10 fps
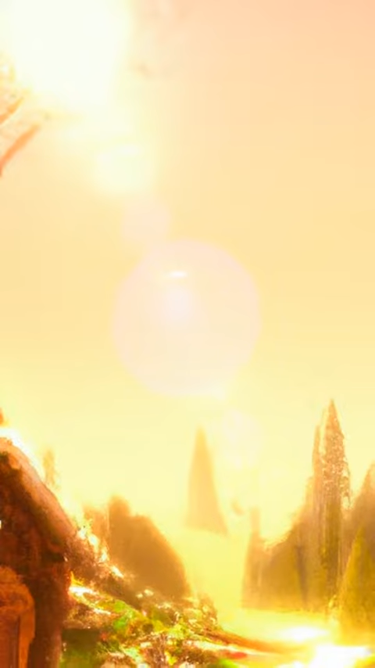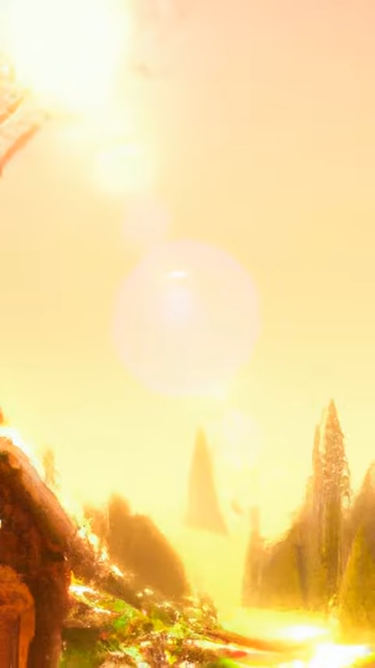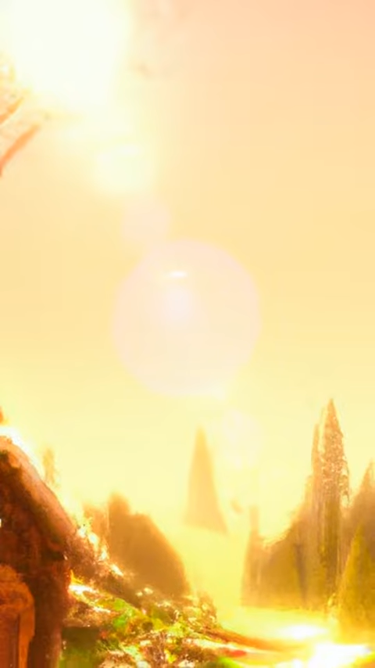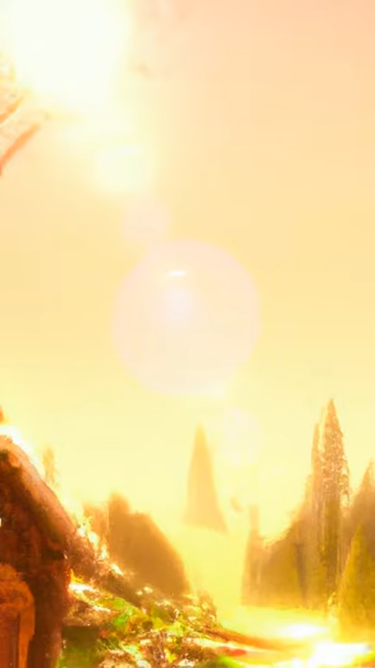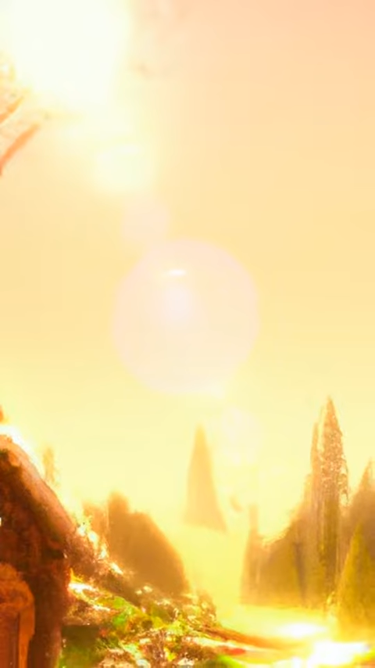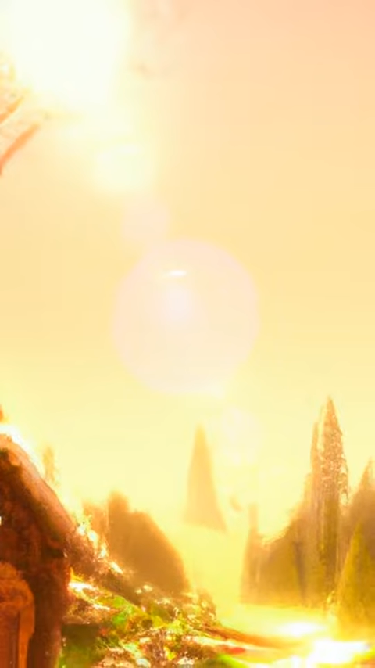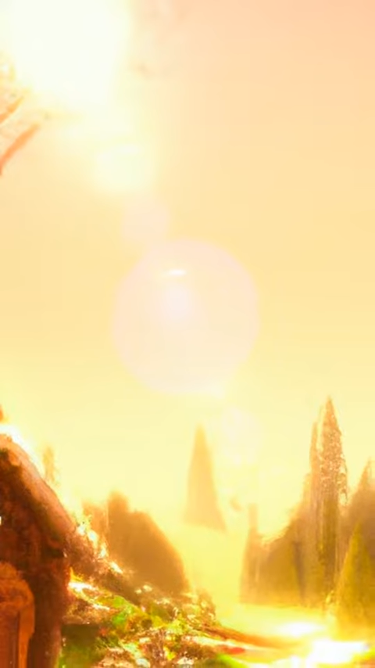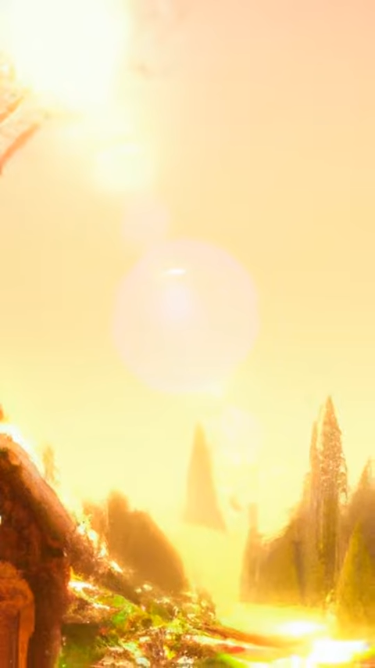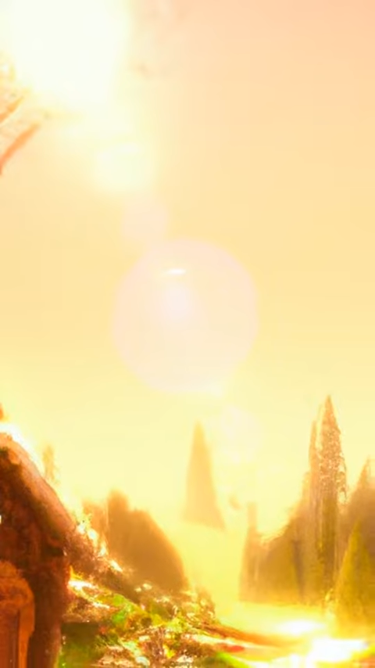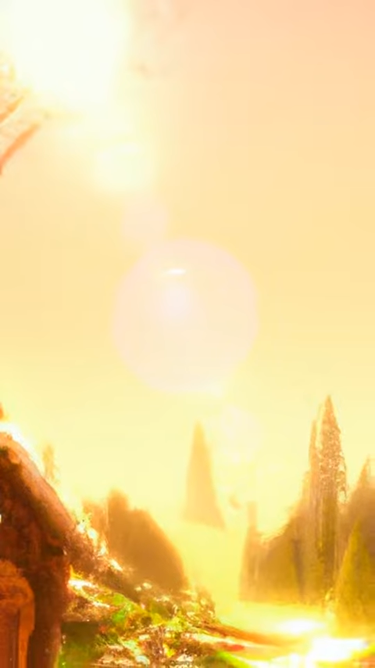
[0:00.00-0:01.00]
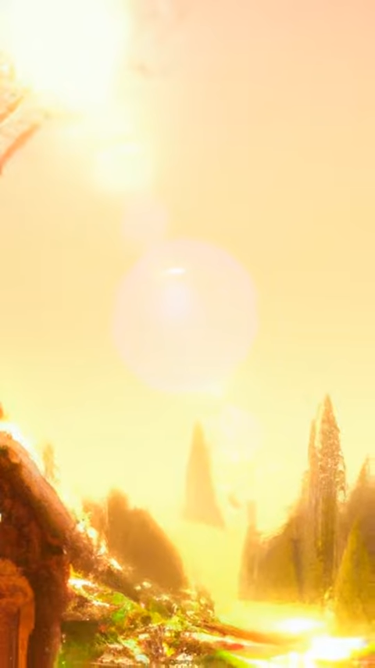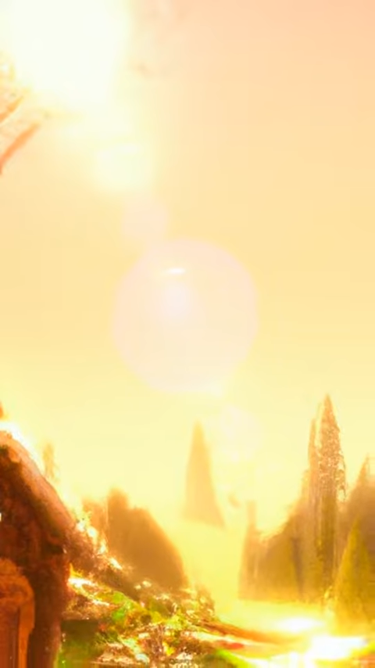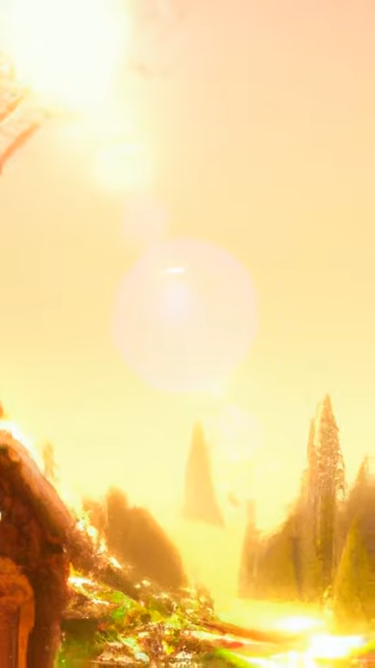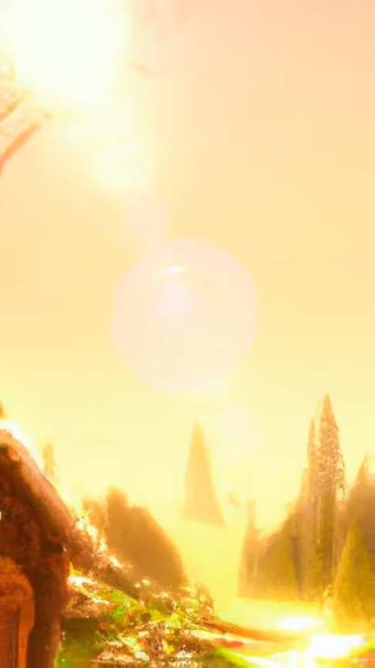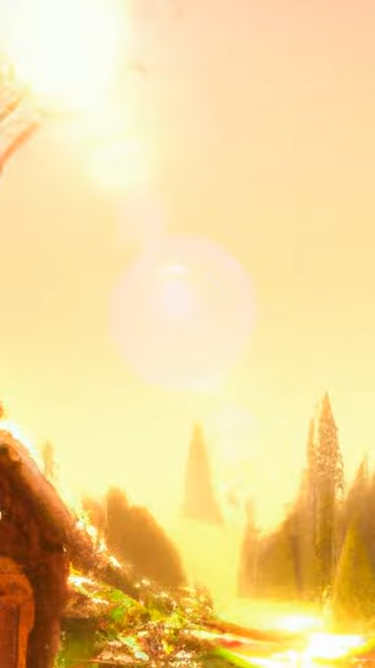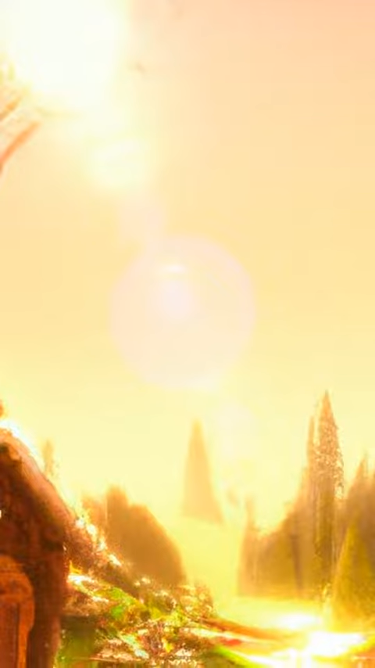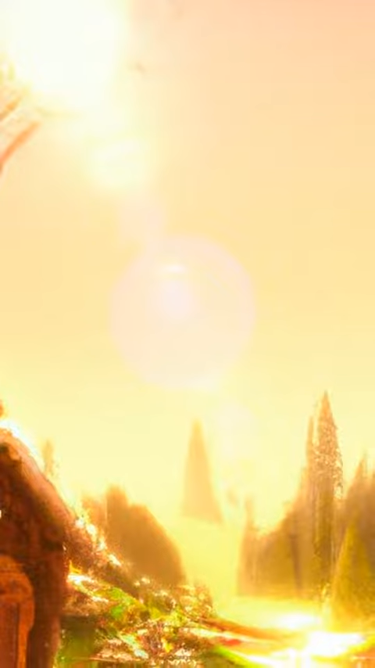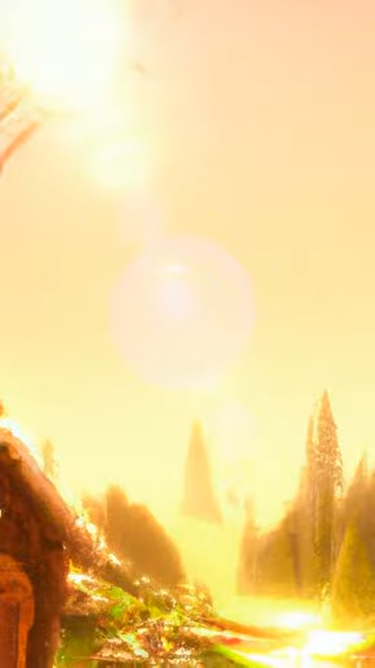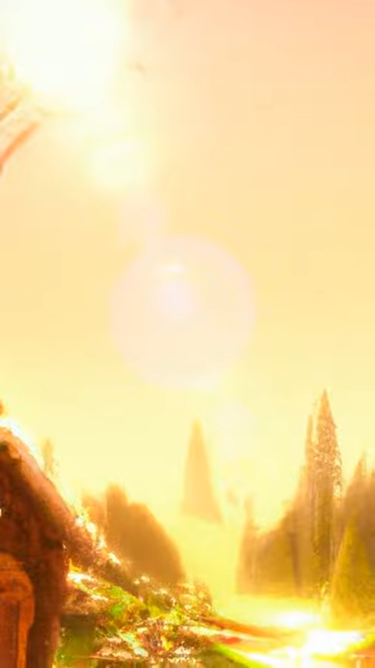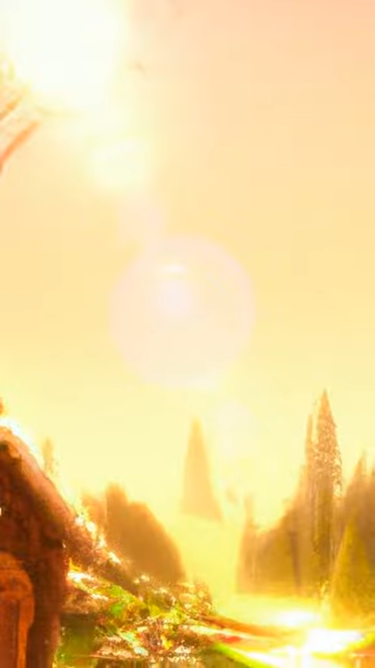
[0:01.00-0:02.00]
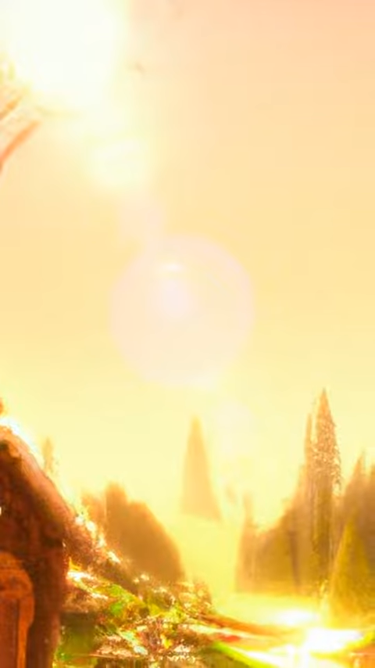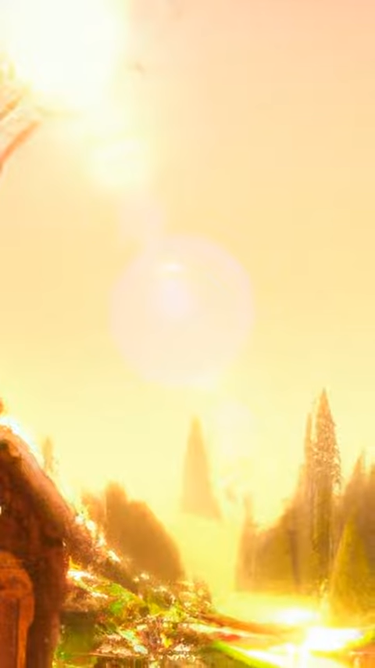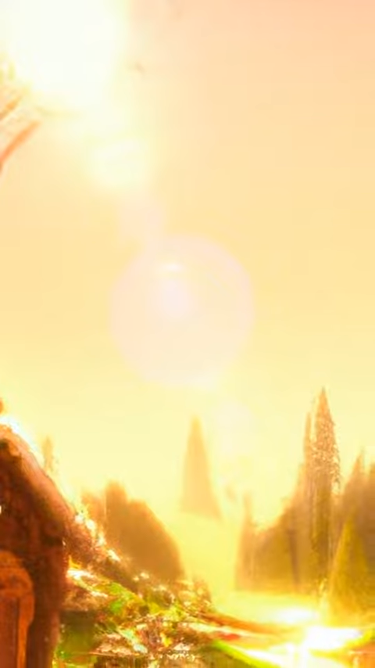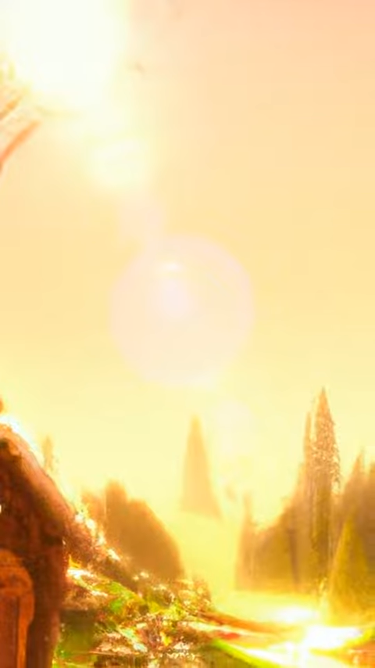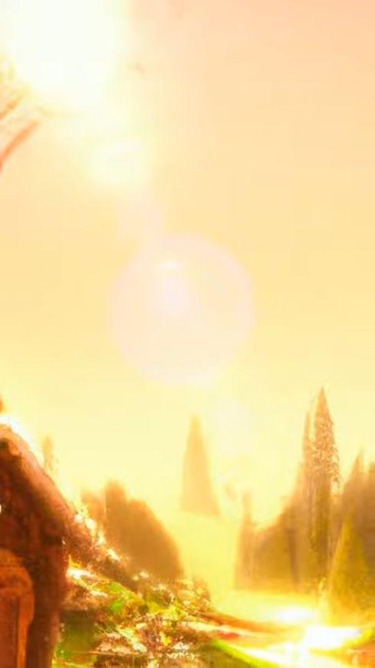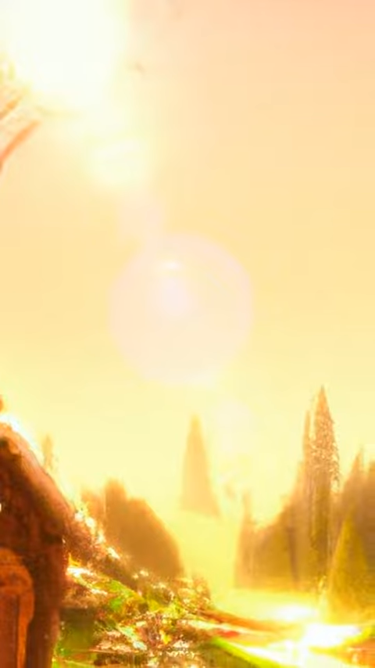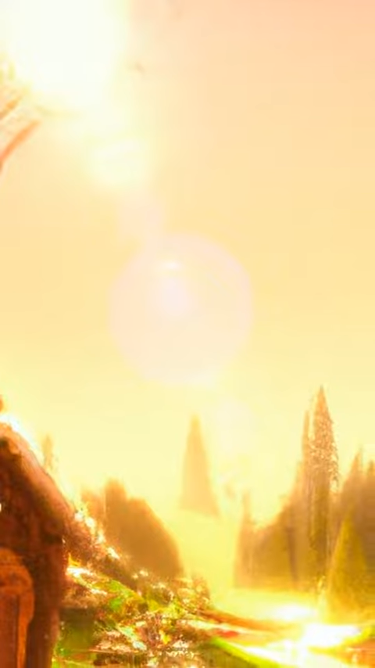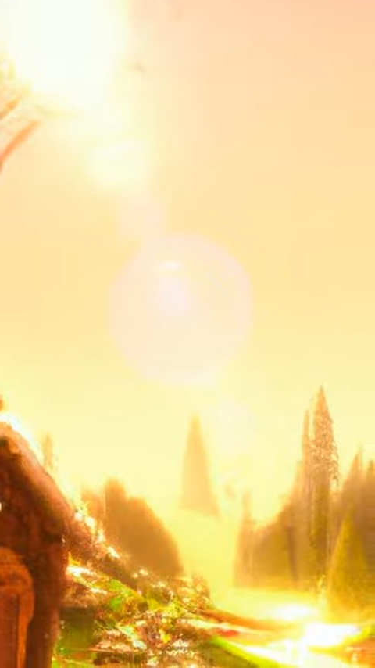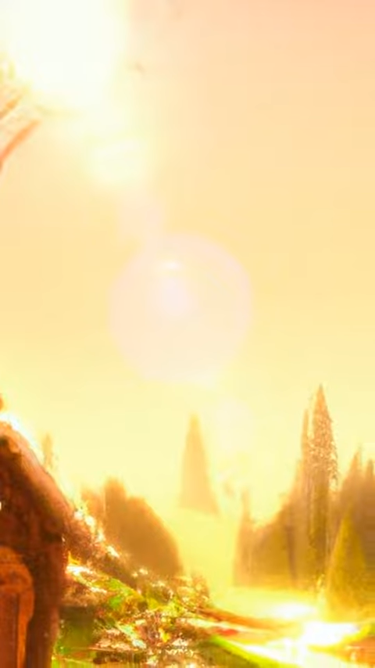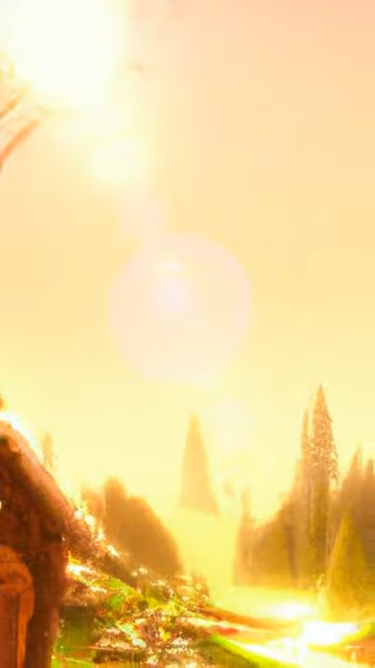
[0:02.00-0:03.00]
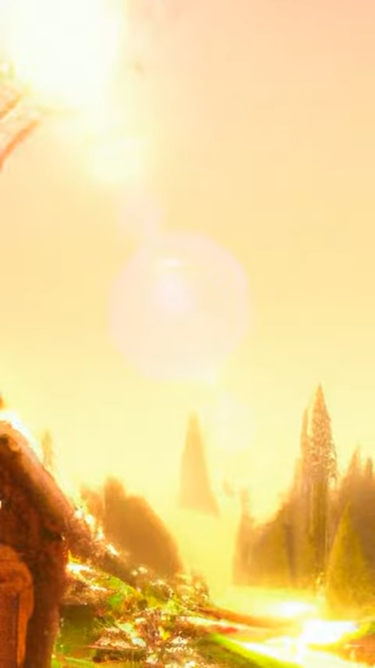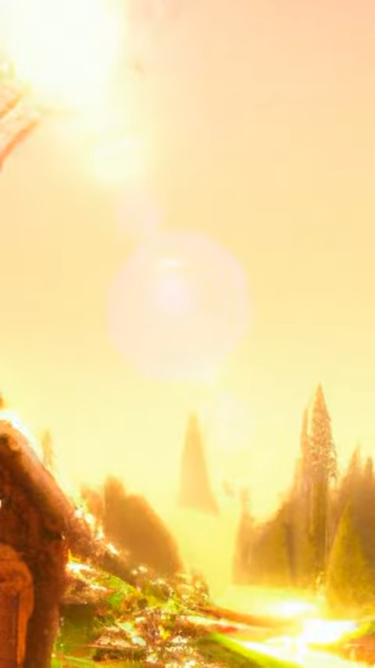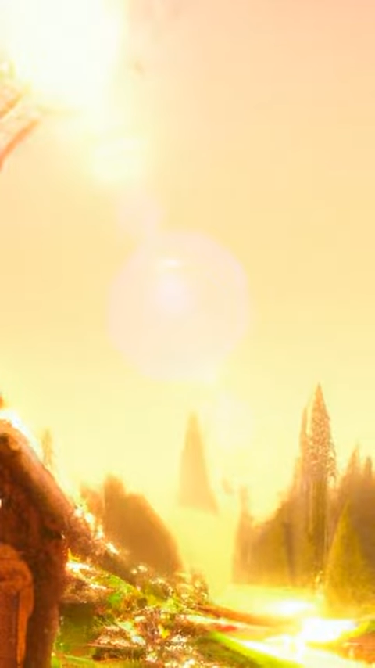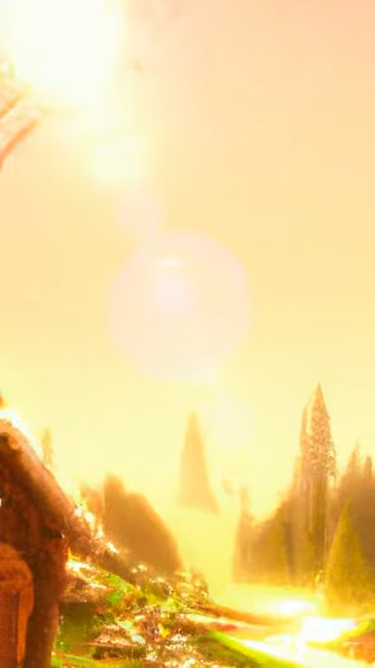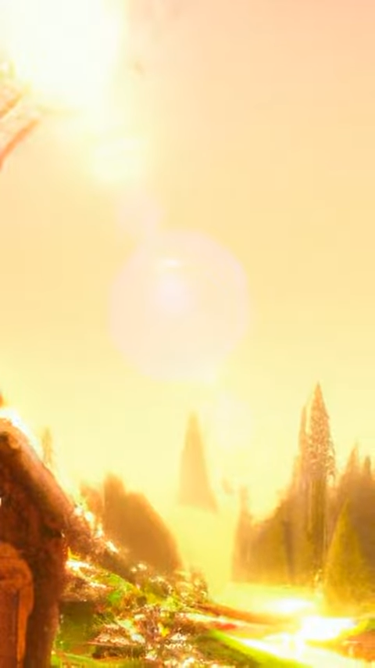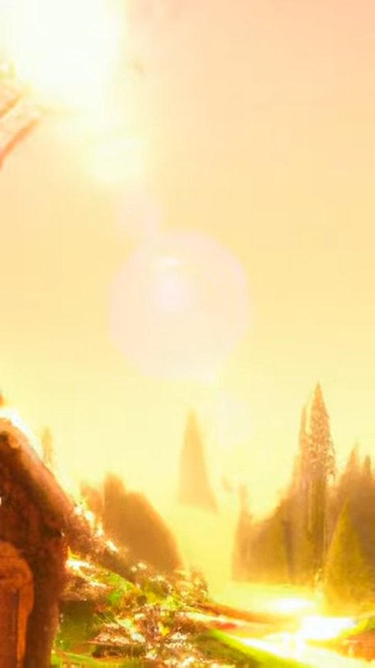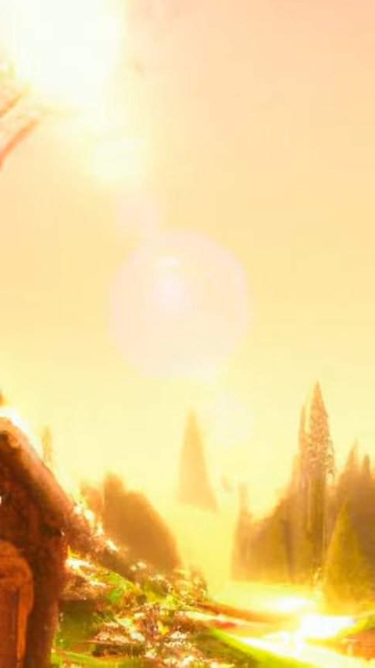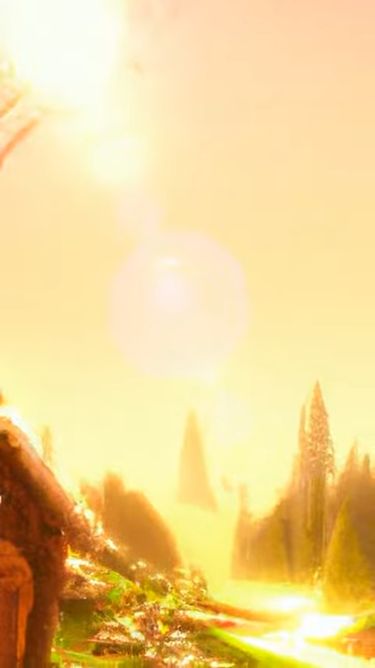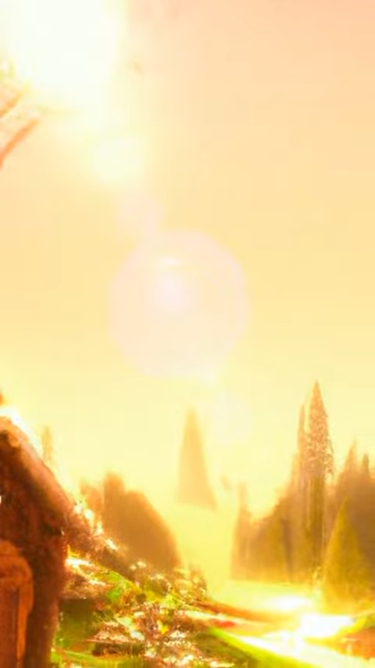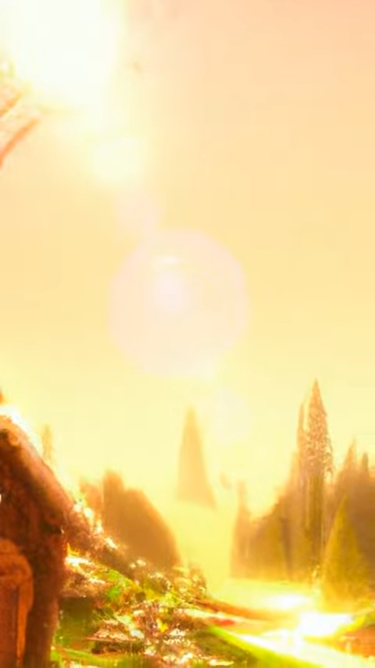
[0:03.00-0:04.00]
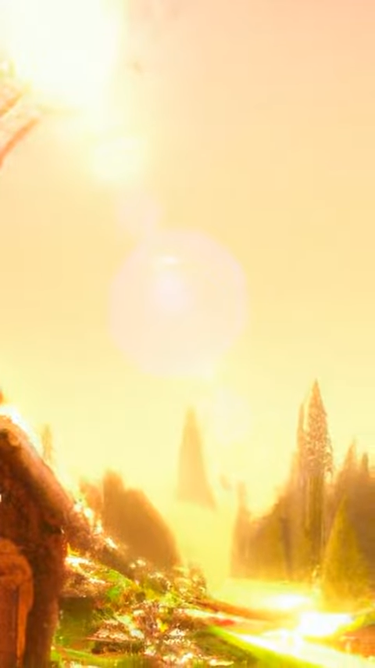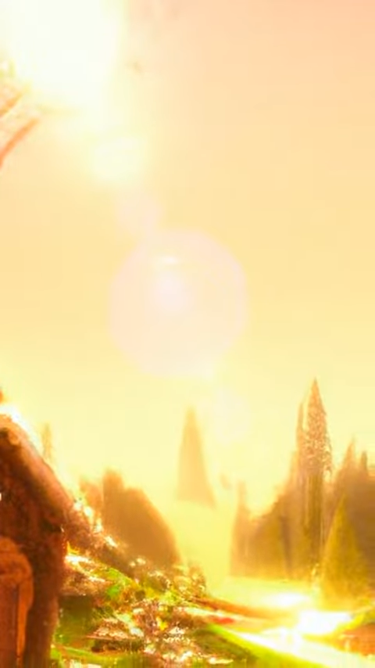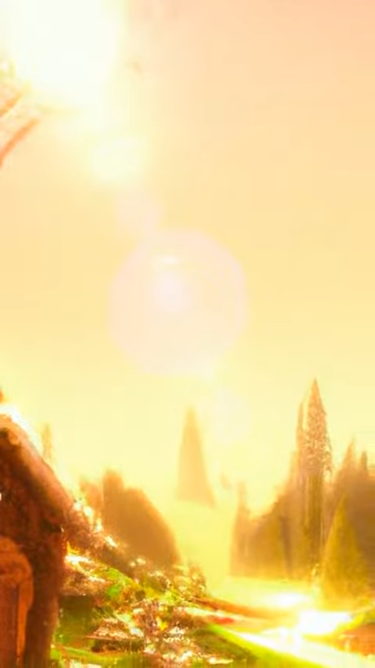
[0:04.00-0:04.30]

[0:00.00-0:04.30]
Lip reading: No face is visible, so there are no lips to read.